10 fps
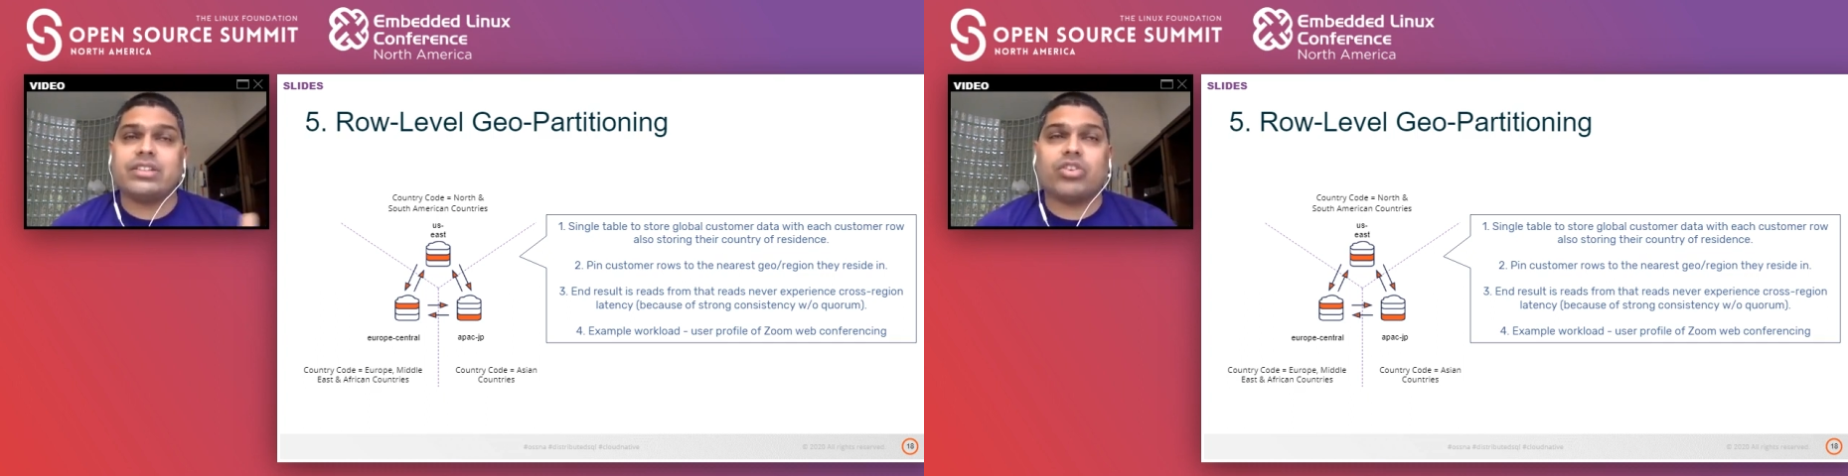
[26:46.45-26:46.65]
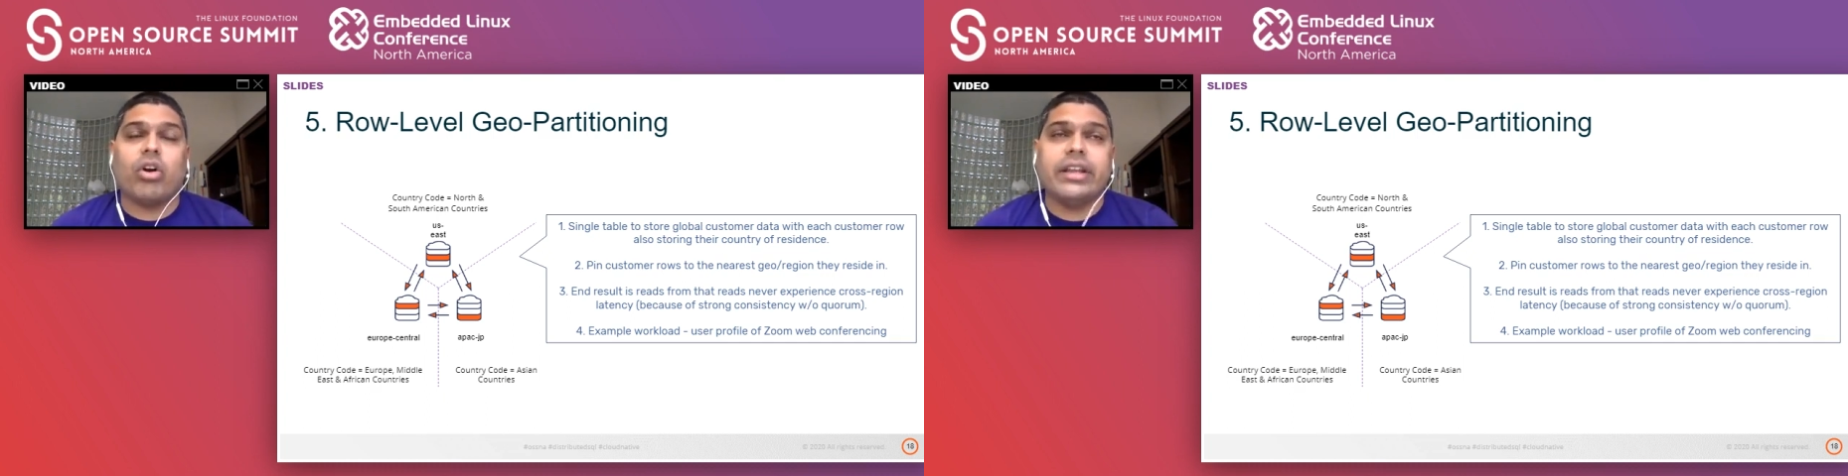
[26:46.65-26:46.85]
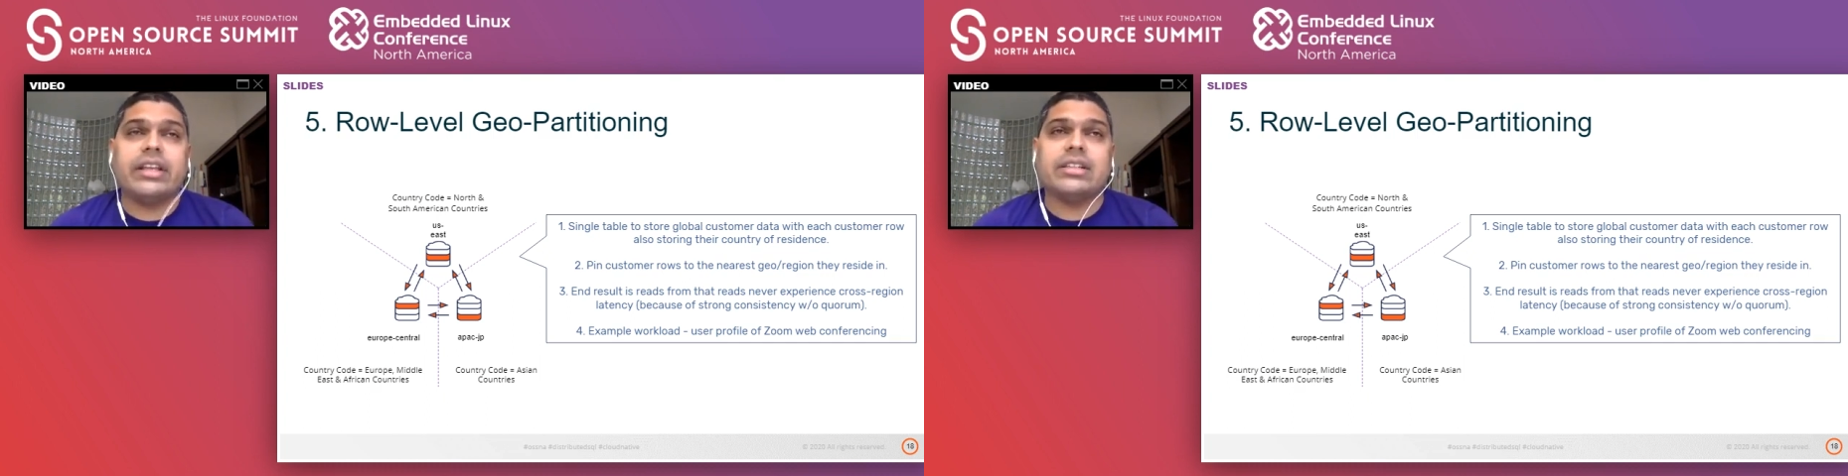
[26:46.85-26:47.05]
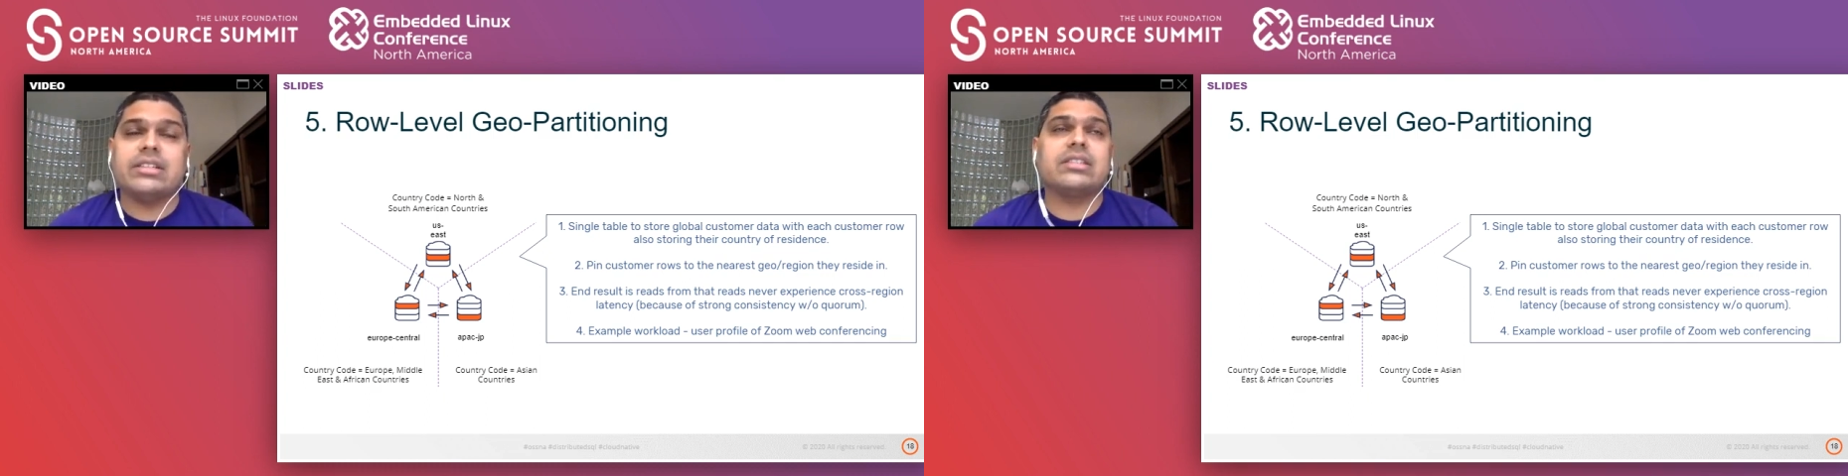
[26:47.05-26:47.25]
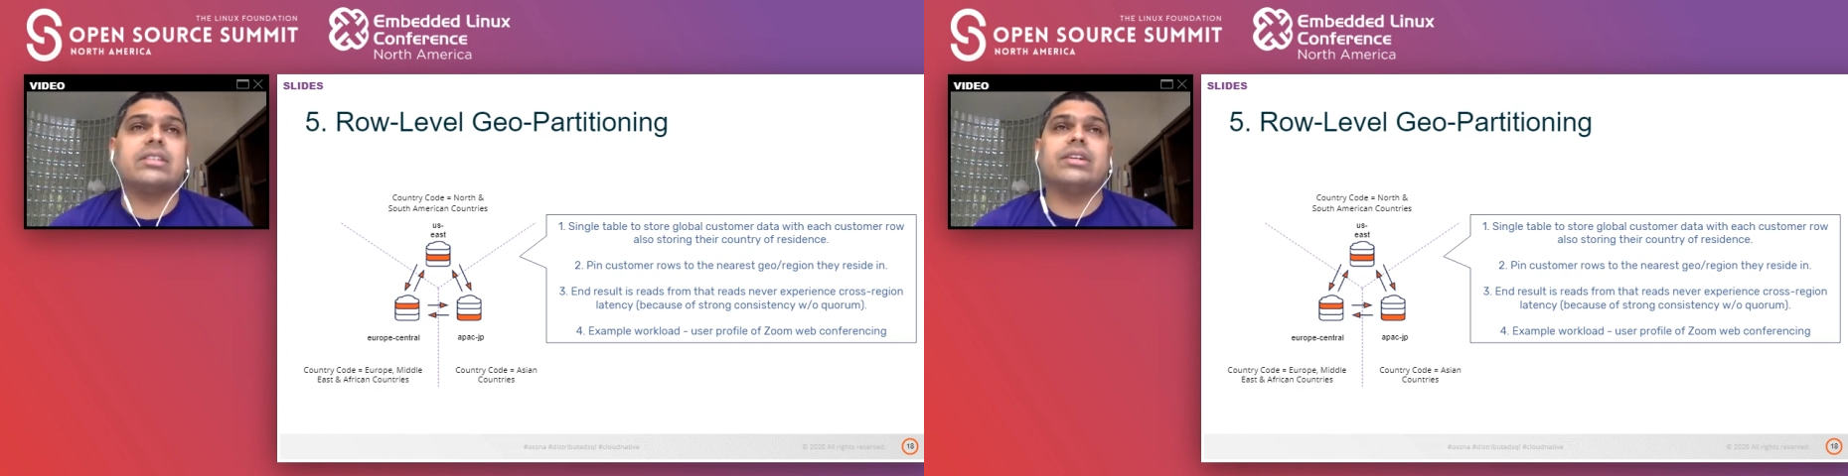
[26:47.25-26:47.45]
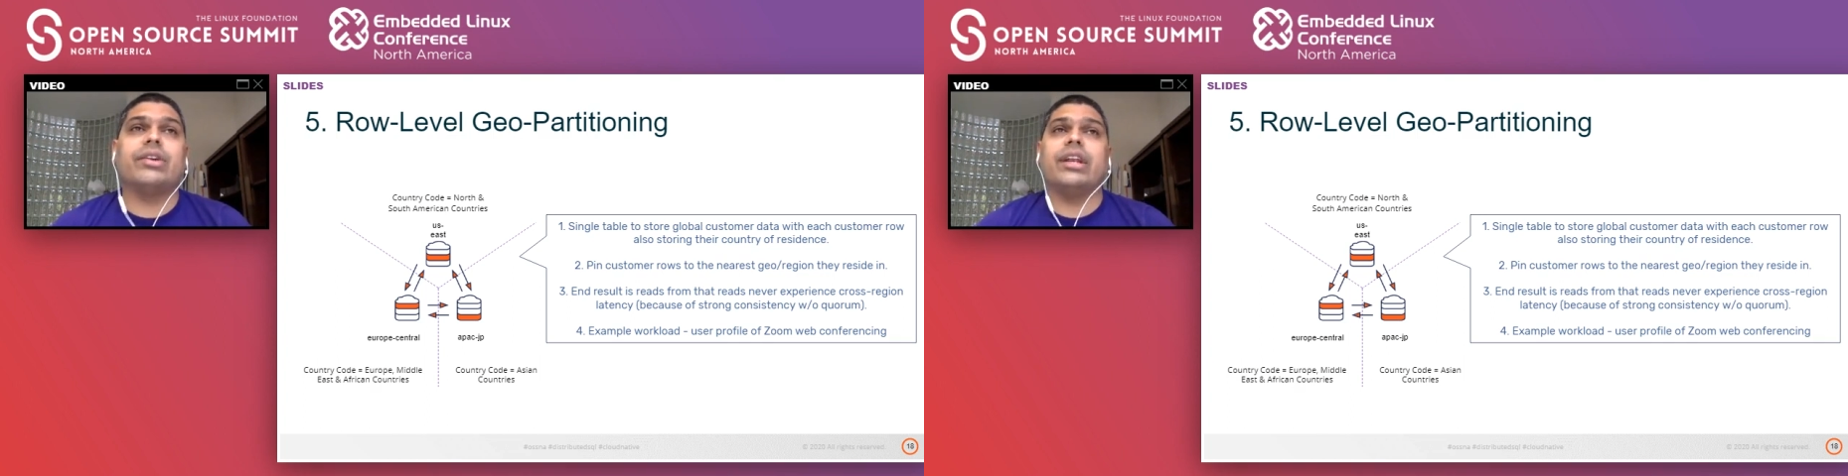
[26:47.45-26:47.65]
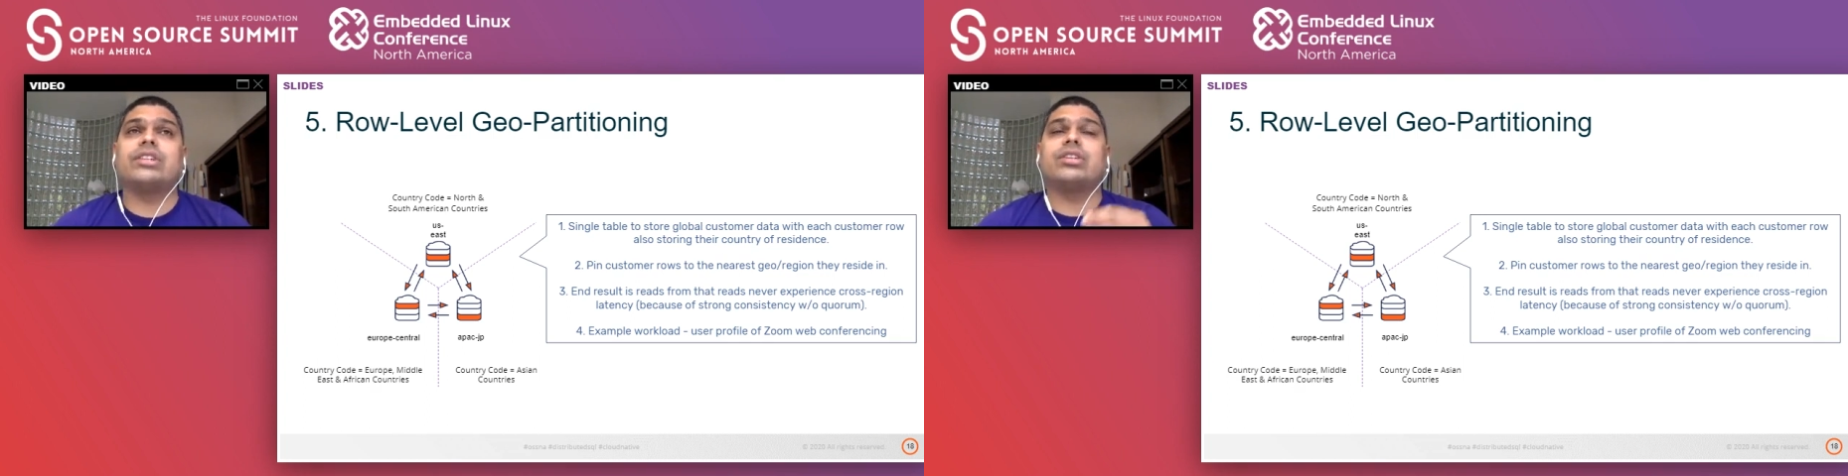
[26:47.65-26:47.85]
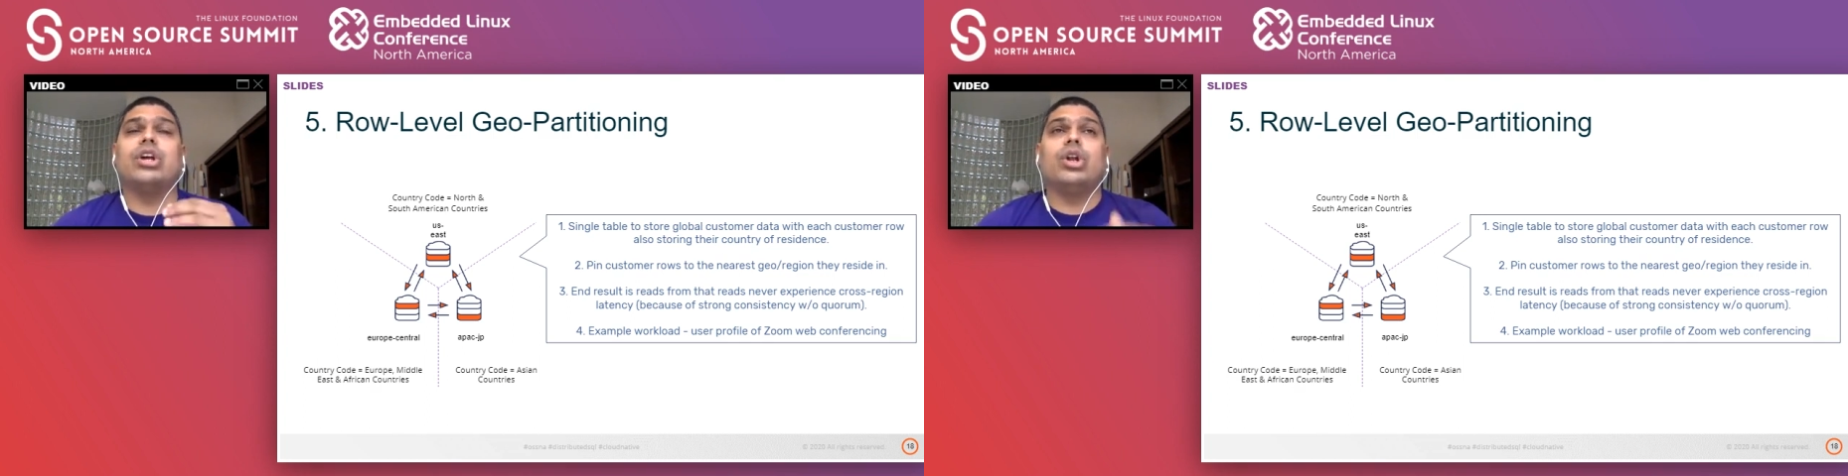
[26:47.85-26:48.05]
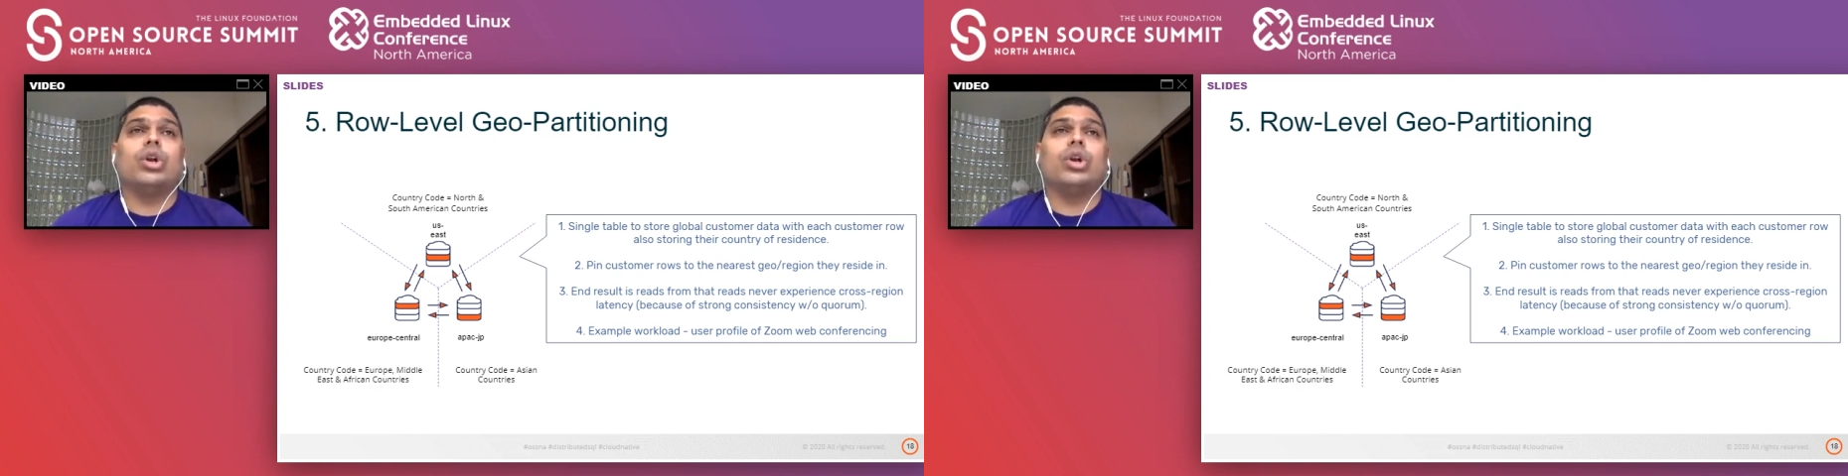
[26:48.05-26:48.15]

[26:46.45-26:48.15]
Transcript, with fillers: Strongly consistent reads